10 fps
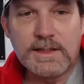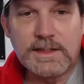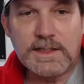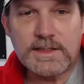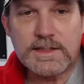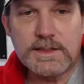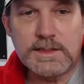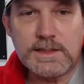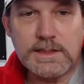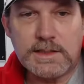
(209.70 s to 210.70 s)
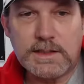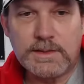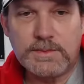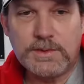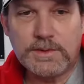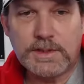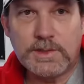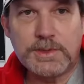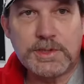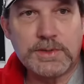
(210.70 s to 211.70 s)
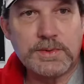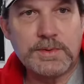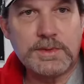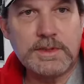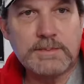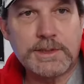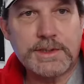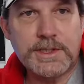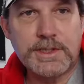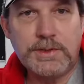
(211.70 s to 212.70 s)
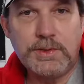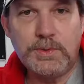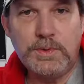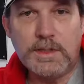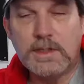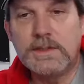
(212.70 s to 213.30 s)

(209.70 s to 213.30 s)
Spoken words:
Let's see. We're going to go to number two